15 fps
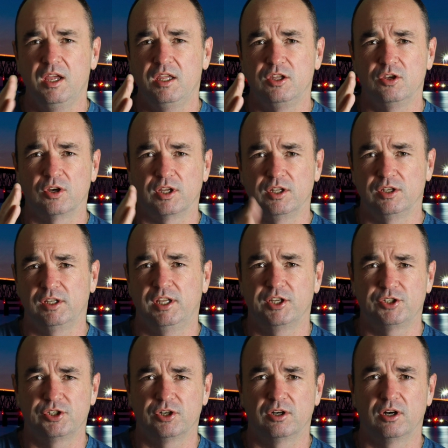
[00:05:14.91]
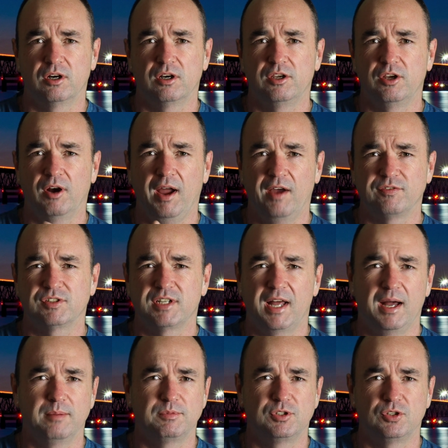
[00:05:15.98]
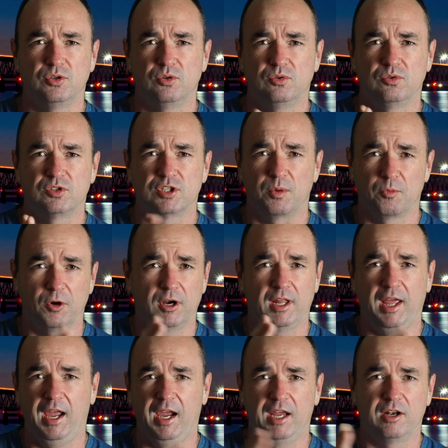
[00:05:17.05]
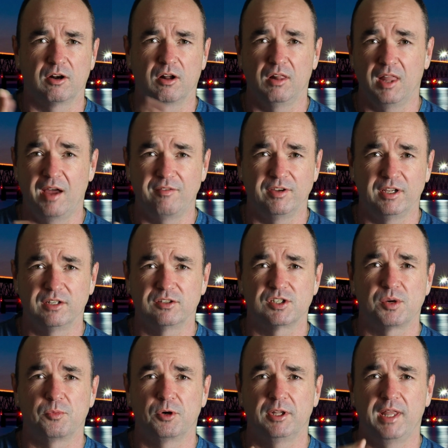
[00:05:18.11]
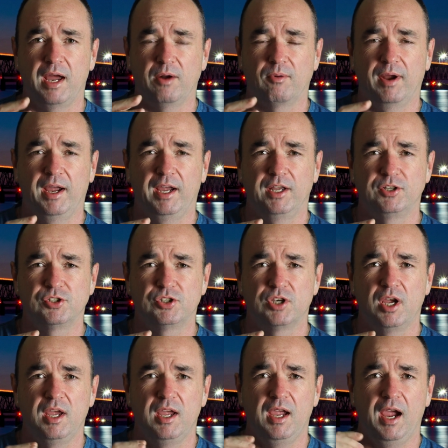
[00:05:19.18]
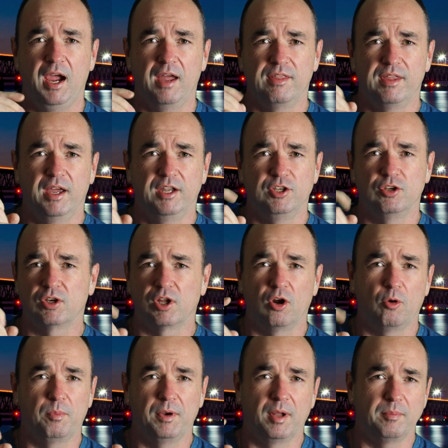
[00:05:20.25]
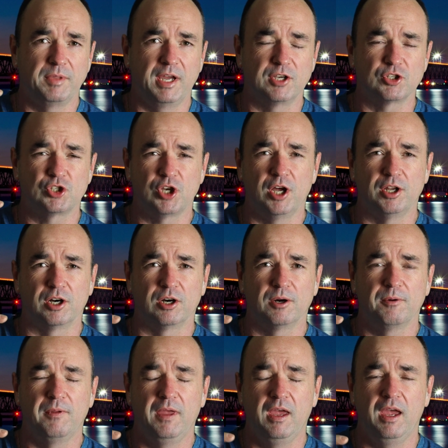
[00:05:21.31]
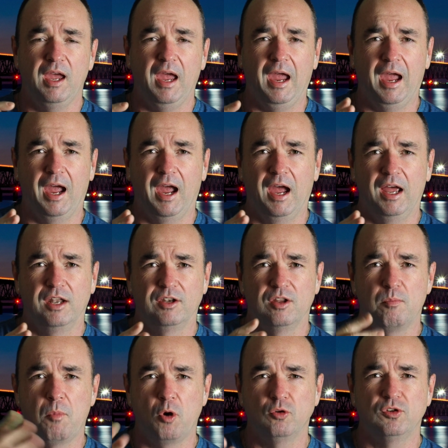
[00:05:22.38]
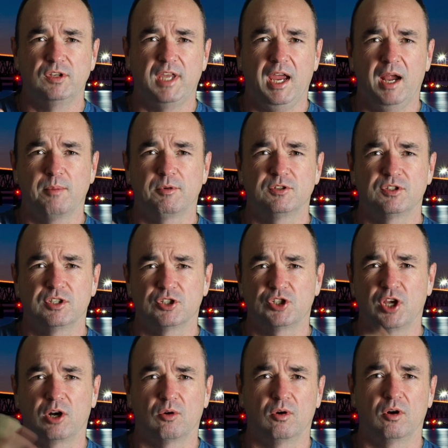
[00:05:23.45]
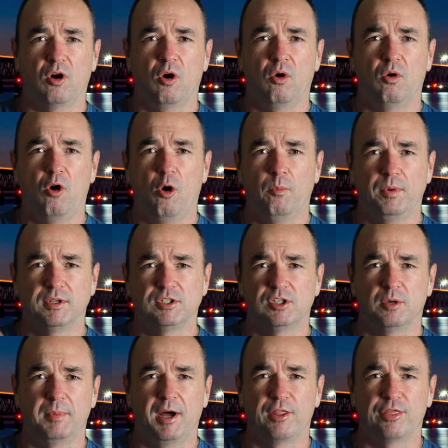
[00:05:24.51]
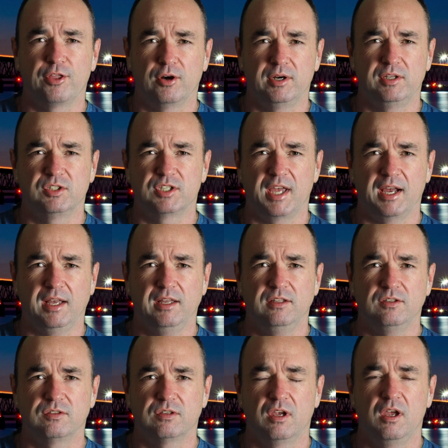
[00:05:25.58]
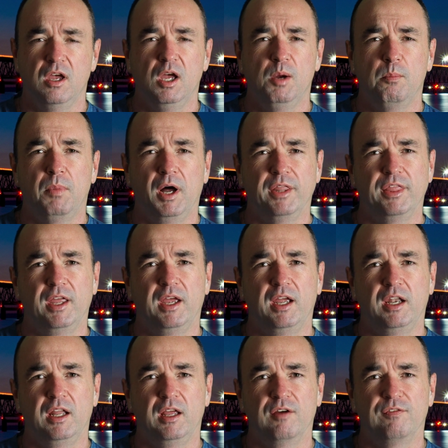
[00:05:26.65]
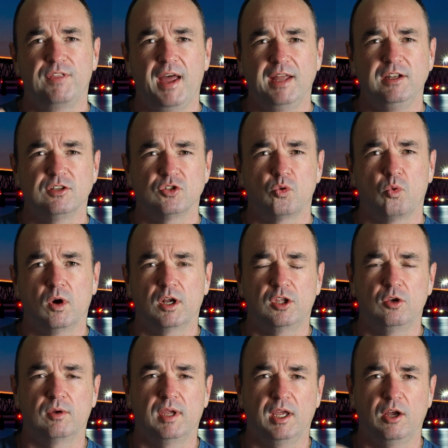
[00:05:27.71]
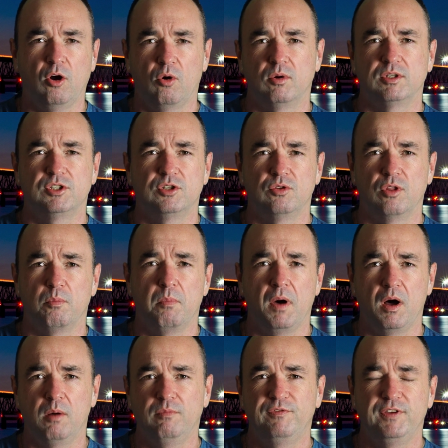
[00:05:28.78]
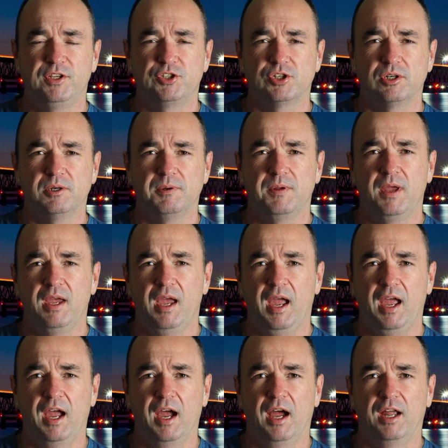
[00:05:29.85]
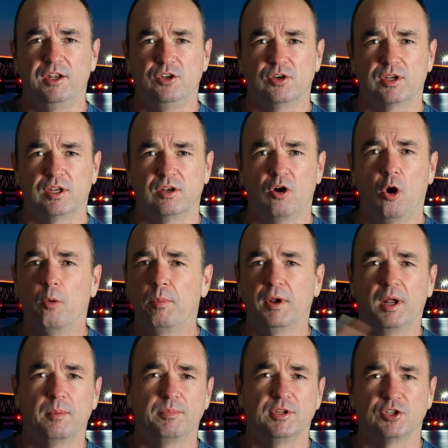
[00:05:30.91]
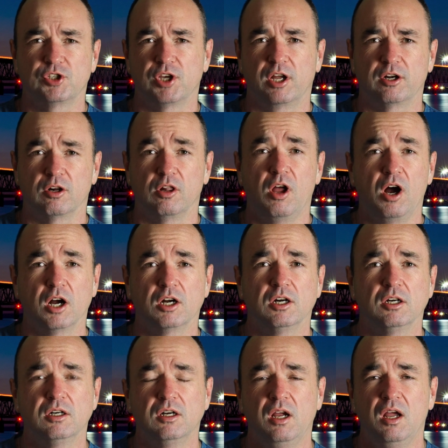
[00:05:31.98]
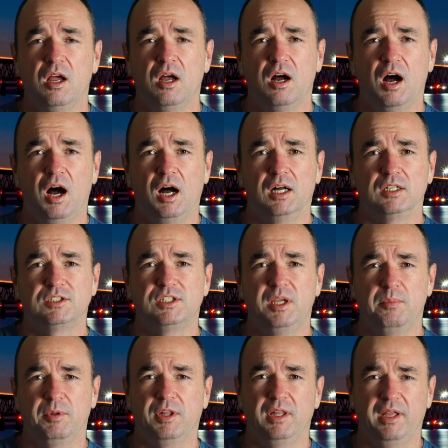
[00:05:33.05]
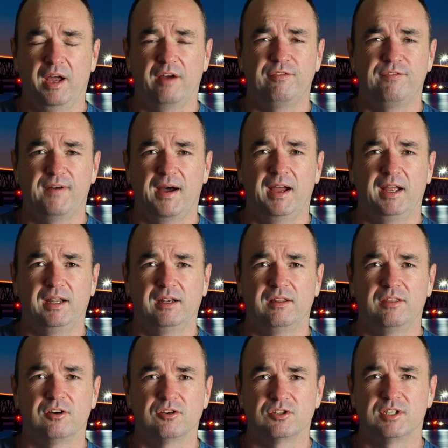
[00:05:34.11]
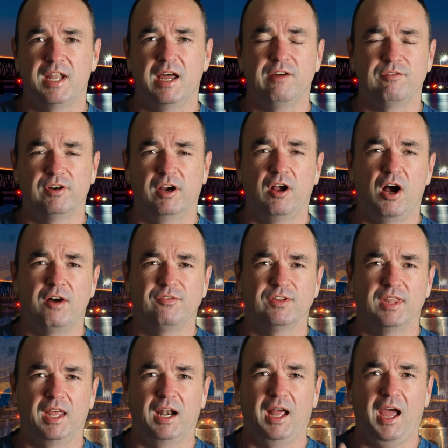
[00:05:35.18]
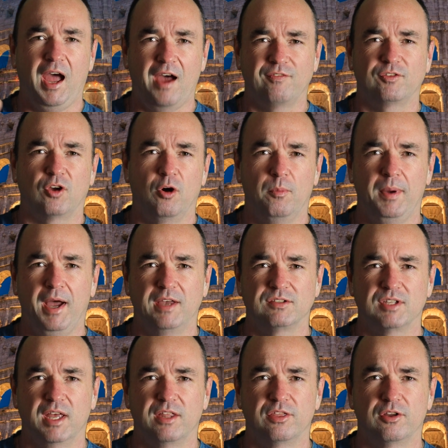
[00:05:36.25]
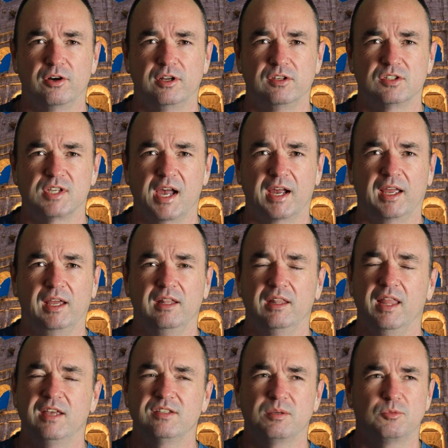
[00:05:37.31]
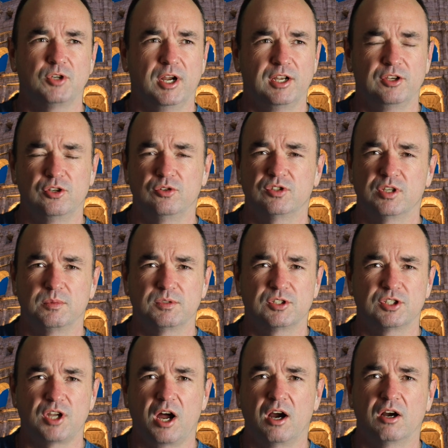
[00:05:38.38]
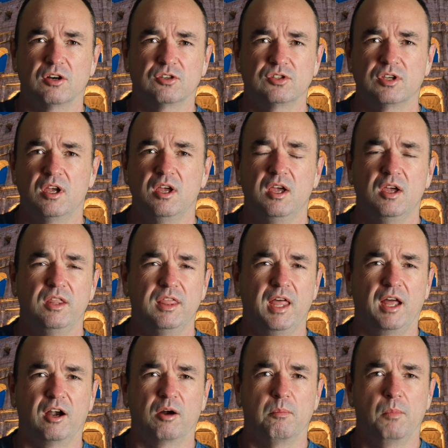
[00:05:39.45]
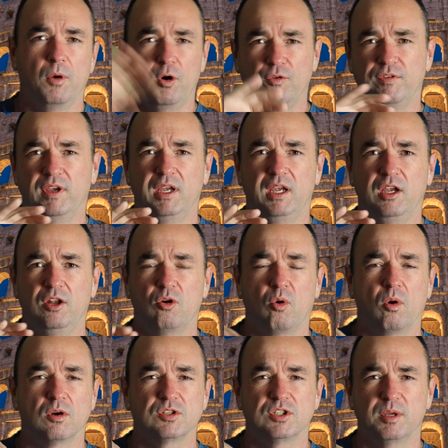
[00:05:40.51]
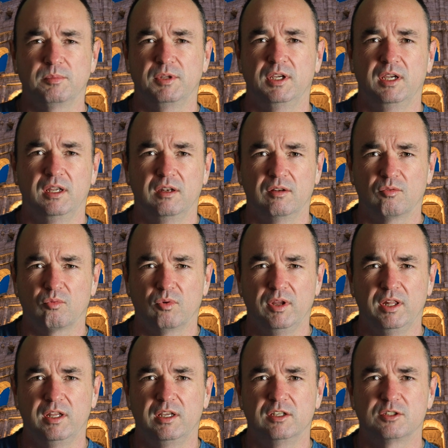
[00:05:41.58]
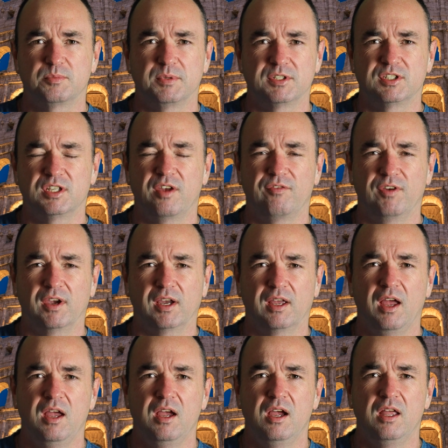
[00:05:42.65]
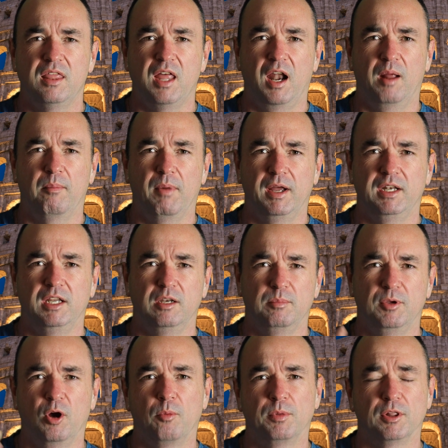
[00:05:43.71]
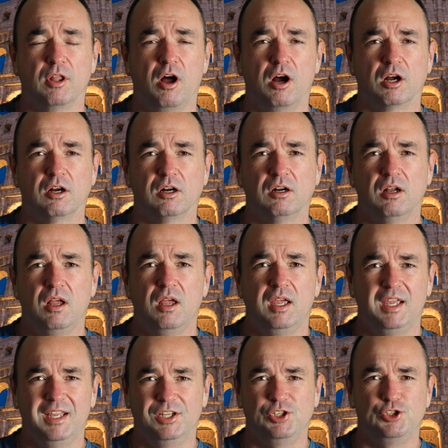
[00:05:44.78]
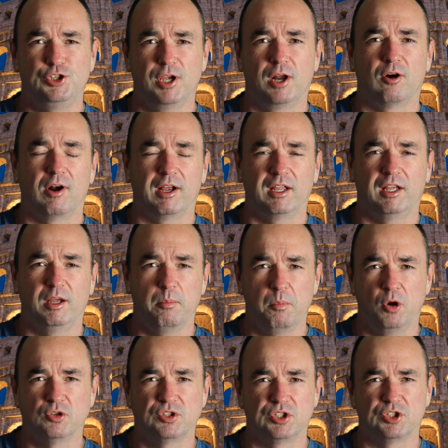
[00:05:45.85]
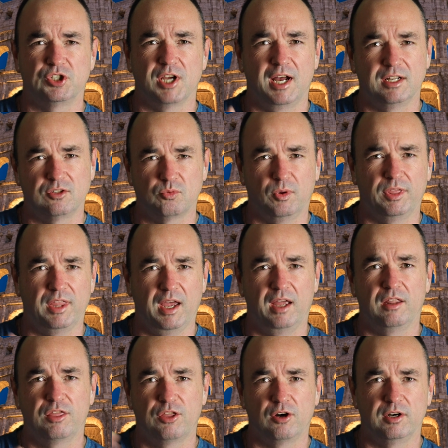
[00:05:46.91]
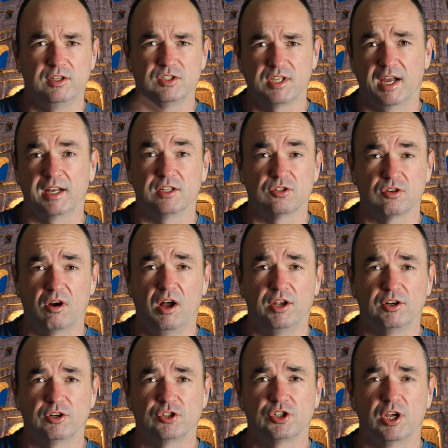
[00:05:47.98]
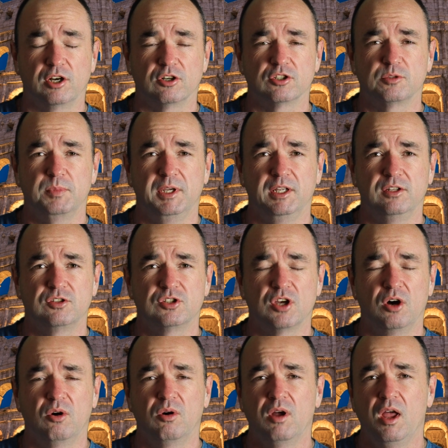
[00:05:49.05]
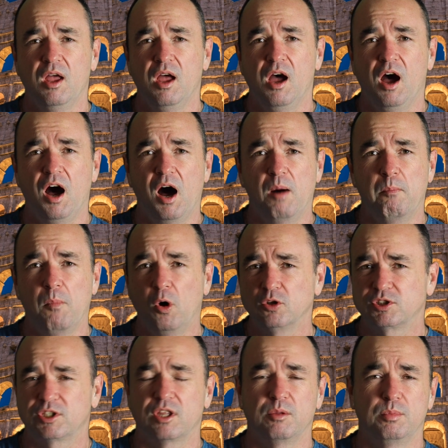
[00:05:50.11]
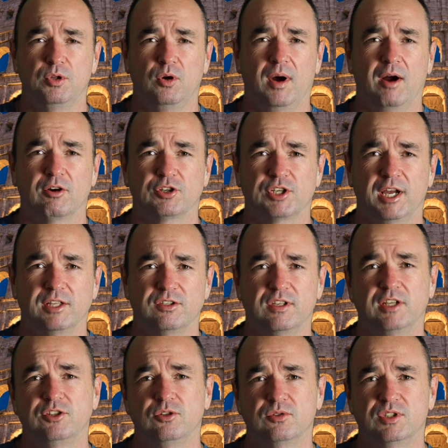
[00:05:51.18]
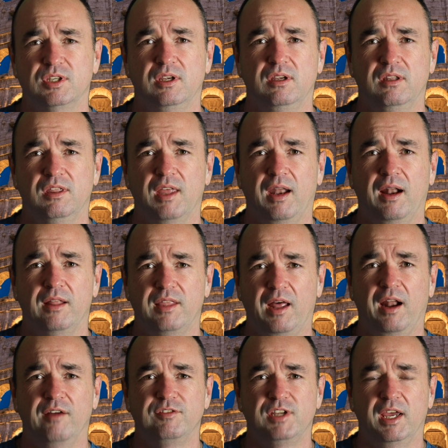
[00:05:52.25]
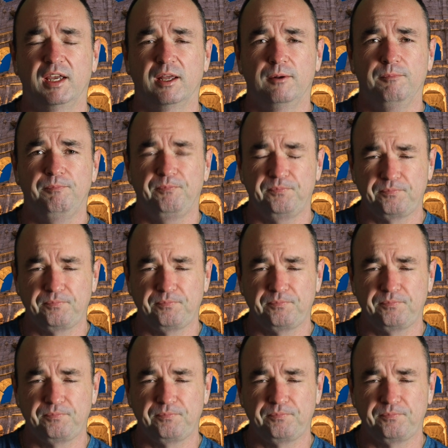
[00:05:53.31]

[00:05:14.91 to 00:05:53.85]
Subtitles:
You can get your f-stop to somewhere in an 8 or 11, somewhere in that range, and then you can open up that shutter. And most cameras, the shutter will go open to about 30 seconds. But then if that doesn't work, you can go into the bulb feature and you can open up the shutter longer. Typically I find that there's not very often that I have to go past that 30-second, unless I'm trying to do some stars that are moving or something really specific that I might need to be open longer. In general, I can get most of the shots with that 30 seconds or under shutter speed. So most of the Blue Hour shots that you see that I've taken